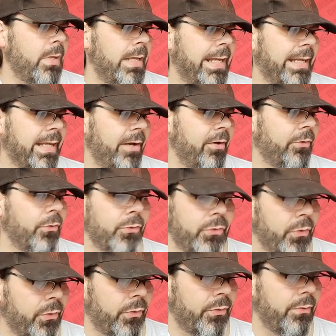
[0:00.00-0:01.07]
a character
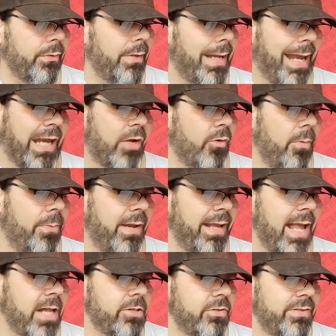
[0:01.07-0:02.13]
turn, a gripping
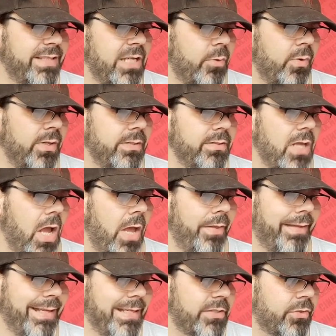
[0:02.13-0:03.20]
action sequence,
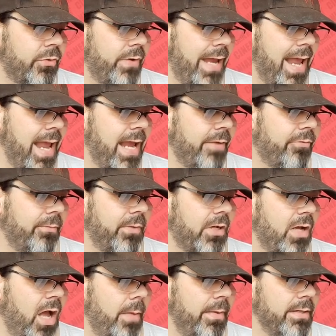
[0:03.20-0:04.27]
an Easter egg from the
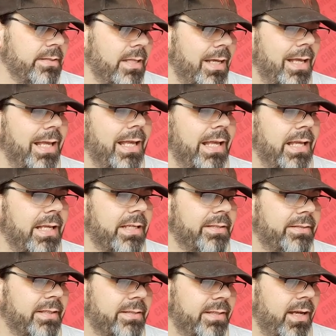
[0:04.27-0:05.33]
comics, is
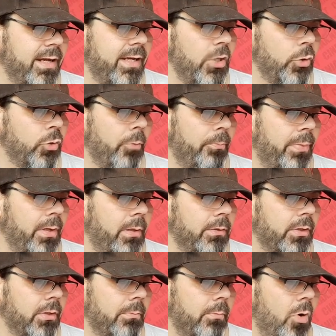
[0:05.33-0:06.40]
designed to
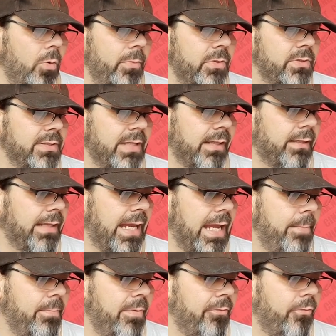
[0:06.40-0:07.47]
build on the moments that
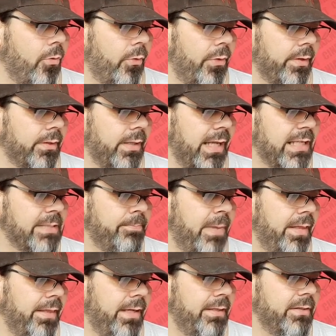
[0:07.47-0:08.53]
came before it,
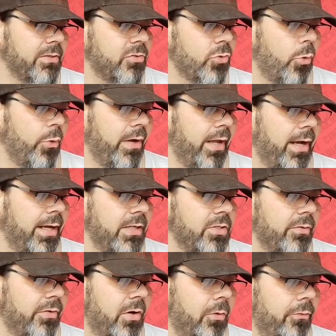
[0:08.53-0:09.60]
expanding the storylines
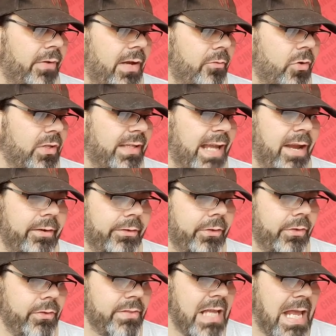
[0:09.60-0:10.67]
of our favorite
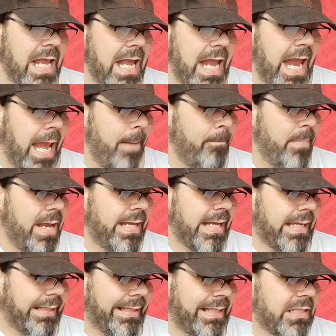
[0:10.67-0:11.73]
characters and
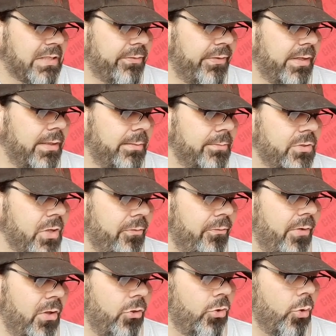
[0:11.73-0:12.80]
making these films
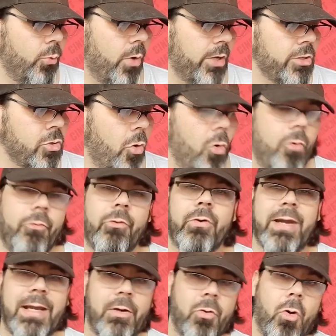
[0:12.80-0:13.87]
fun to watch
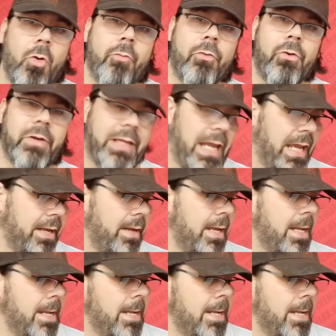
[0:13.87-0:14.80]
over and over again.